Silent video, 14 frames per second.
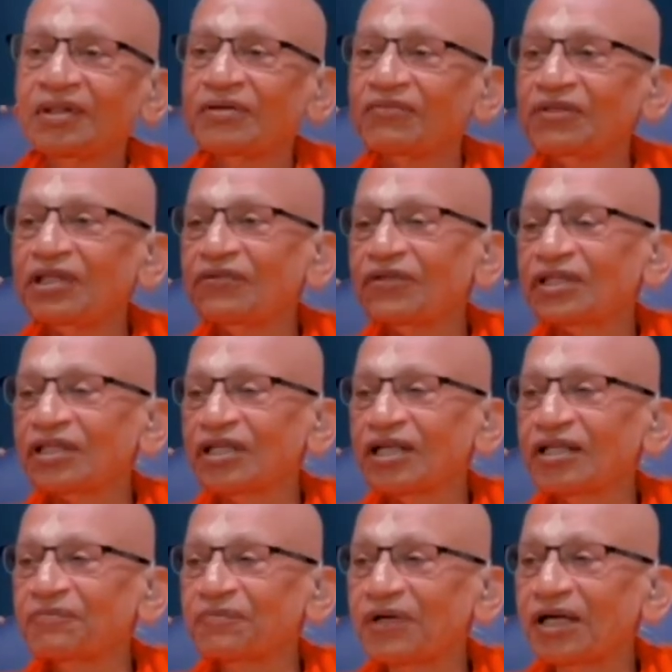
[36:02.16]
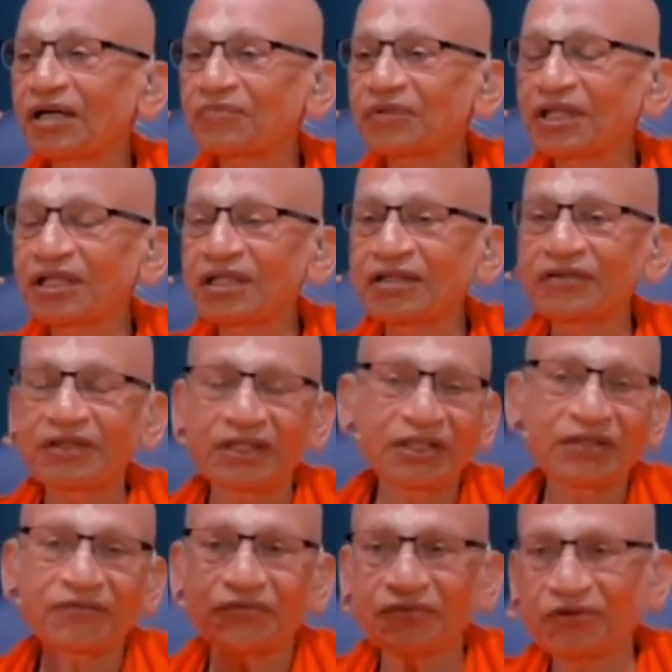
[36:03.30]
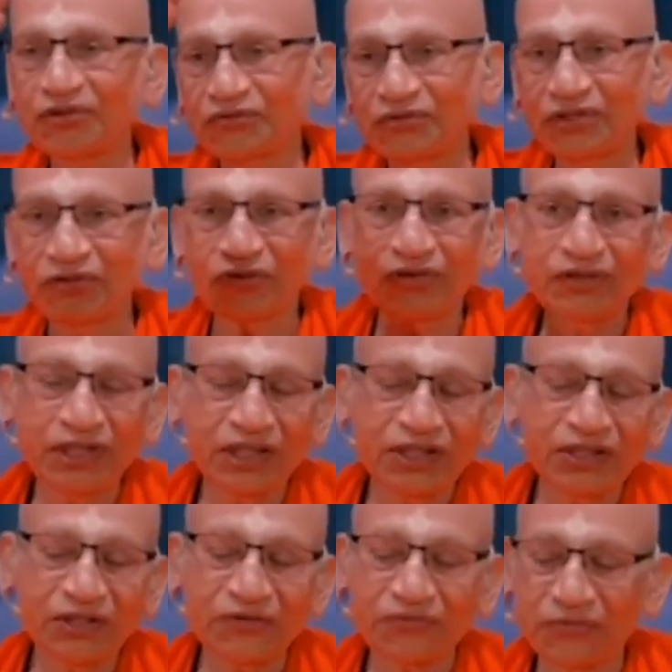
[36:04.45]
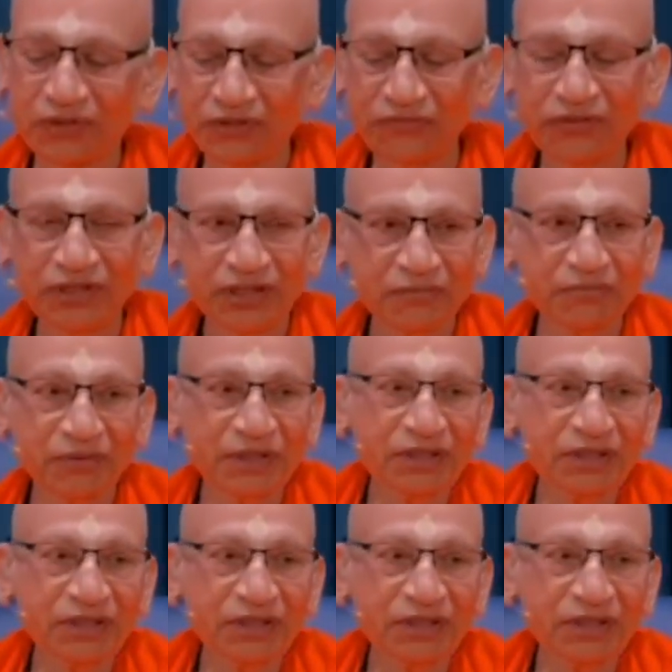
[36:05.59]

Vidivasat prapena, here of course we have all delicious food every day, but